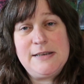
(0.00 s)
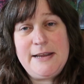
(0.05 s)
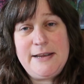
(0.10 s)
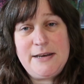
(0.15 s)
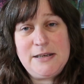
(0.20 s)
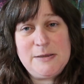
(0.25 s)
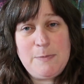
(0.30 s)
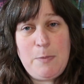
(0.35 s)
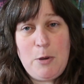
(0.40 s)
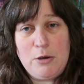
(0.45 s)
as
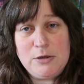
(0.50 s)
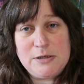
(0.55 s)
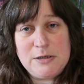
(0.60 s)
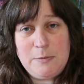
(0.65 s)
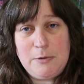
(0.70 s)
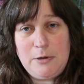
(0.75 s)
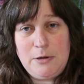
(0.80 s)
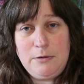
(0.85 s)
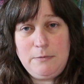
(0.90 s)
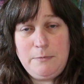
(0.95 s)
late as
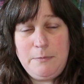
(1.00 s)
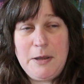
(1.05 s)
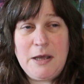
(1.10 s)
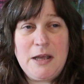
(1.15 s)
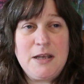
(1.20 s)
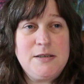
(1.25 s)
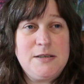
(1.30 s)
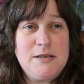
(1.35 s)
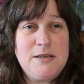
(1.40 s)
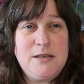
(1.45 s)
possible
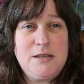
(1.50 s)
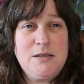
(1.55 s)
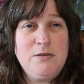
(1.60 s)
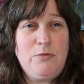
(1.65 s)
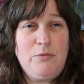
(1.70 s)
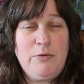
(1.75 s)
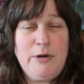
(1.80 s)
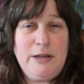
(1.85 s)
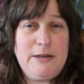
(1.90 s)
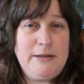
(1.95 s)
because there's
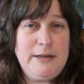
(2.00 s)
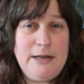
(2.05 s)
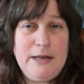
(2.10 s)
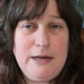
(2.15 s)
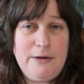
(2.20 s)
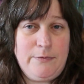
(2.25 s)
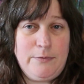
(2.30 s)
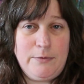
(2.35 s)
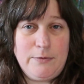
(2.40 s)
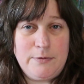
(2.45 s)
no real
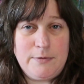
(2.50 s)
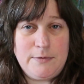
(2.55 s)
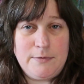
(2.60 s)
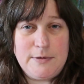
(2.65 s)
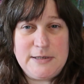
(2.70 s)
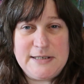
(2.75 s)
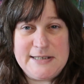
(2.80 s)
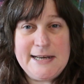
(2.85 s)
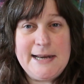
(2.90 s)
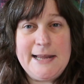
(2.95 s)
need if
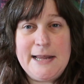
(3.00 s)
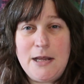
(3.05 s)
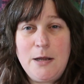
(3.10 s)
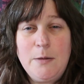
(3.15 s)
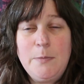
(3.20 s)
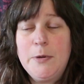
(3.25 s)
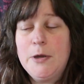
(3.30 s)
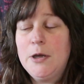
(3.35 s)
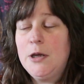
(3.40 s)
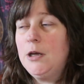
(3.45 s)
we're
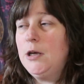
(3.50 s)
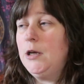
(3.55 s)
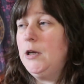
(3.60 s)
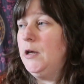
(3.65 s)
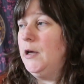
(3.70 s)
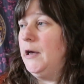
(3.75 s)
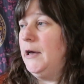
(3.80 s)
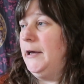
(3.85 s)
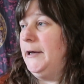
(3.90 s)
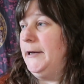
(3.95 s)
asleep.
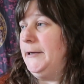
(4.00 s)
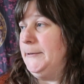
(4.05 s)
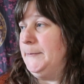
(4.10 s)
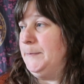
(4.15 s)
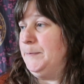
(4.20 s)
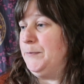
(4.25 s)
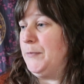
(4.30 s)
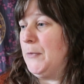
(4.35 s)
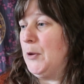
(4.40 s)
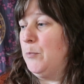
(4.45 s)

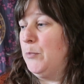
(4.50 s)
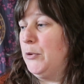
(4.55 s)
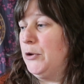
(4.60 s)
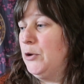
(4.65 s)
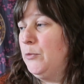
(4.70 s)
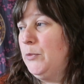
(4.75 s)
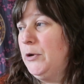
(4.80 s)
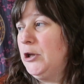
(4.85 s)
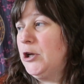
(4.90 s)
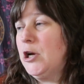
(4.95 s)
But
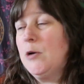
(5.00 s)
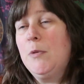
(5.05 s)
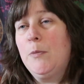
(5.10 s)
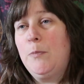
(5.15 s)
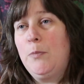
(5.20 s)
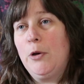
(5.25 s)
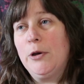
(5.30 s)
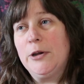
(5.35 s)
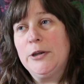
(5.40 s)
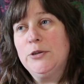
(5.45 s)
there will come a
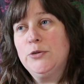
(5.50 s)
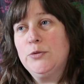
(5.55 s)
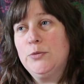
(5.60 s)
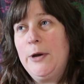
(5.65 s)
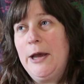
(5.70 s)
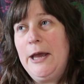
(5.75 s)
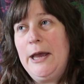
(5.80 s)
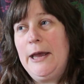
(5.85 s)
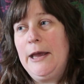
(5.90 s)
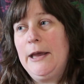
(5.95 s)
point
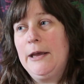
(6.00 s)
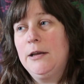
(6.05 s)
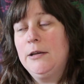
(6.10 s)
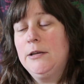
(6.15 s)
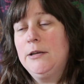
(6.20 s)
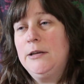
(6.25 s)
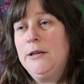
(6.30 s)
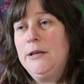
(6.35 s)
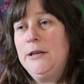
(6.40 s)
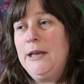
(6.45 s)
where
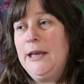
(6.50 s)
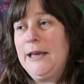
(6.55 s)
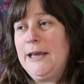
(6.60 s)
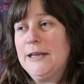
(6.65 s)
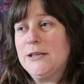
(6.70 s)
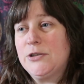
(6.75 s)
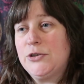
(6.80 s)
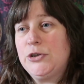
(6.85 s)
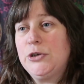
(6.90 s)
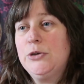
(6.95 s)
it
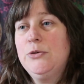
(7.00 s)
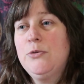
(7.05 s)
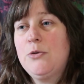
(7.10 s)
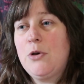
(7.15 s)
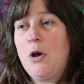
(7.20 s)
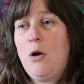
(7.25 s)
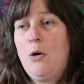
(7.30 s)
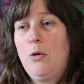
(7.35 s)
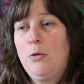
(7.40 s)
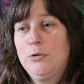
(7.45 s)
gets too
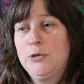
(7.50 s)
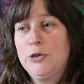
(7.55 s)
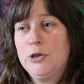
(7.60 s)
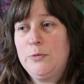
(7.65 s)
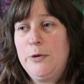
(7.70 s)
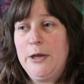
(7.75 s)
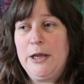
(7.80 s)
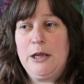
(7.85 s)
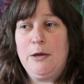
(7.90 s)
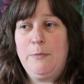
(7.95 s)
cold
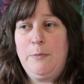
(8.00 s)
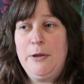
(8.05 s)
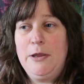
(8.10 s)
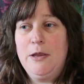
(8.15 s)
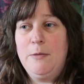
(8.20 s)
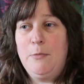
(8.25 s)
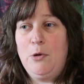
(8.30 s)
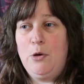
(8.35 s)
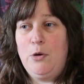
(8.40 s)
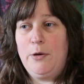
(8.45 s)
to wake up
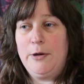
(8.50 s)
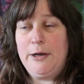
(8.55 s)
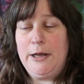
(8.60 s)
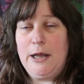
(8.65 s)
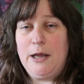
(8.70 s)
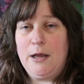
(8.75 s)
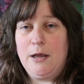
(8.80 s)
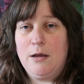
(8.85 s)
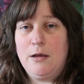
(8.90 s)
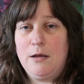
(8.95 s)
in the
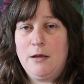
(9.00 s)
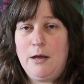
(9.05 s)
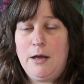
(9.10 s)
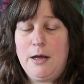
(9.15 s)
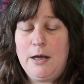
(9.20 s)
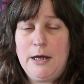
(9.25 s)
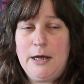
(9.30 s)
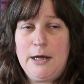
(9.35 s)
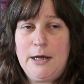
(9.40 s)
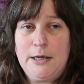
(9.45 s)
morning
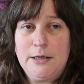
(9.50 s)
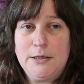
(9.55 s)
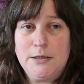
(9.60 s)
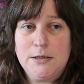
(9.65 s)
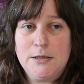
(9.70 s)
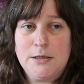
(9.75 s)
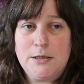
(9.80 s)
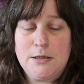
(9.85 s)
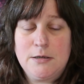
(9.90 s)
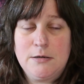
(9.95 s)

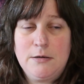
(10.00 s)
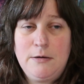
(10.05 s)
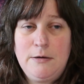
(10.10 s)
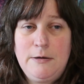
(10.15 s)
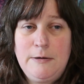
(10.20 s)
and